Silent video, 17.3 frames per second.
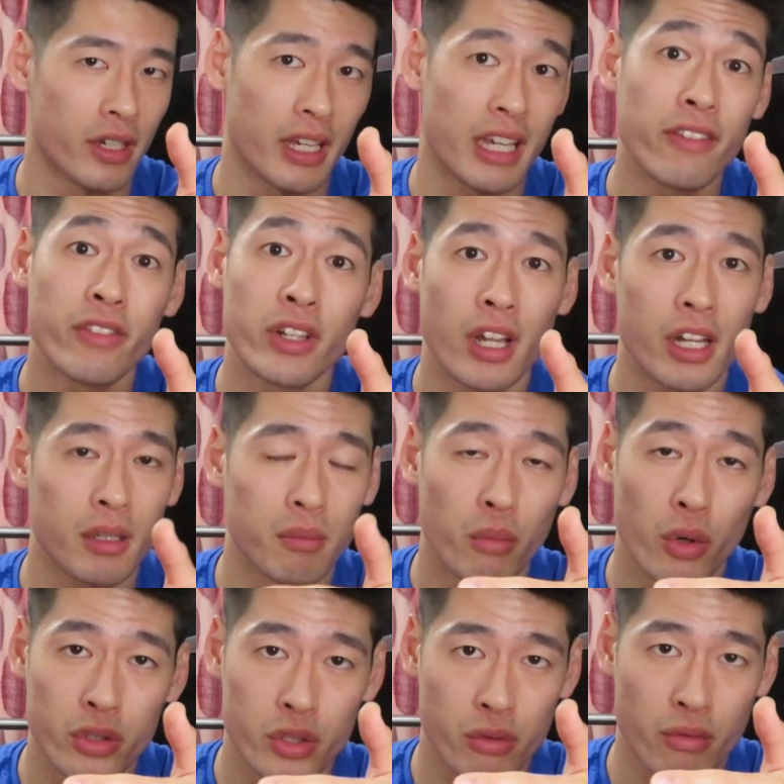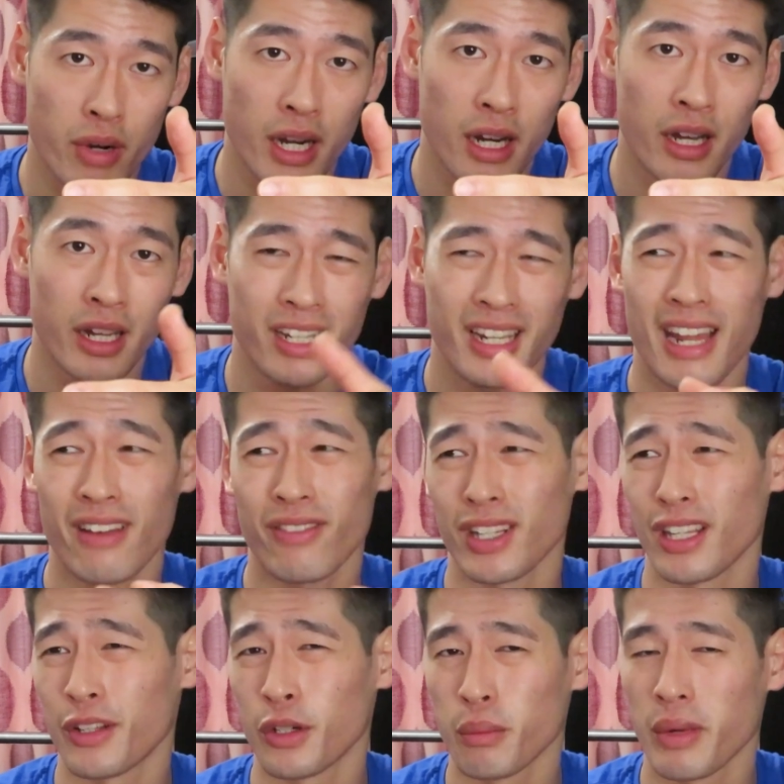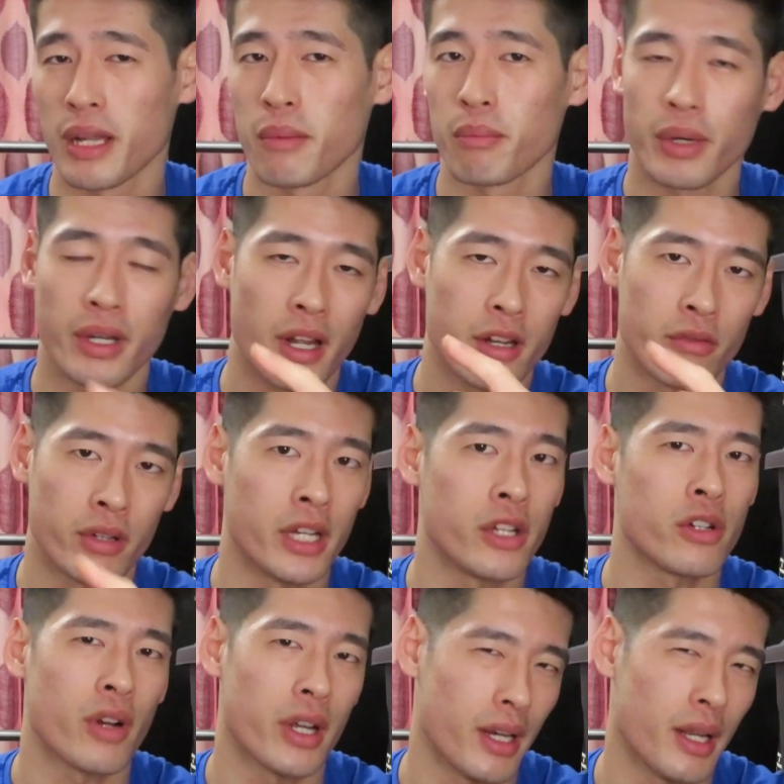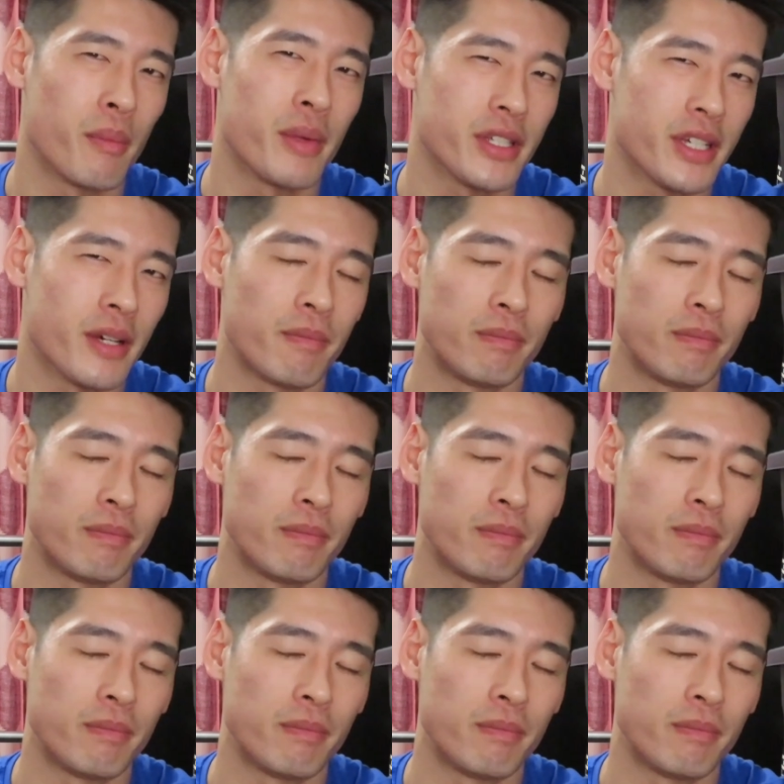Even like mozzarella, I can have a little bit, but I really try and limit it.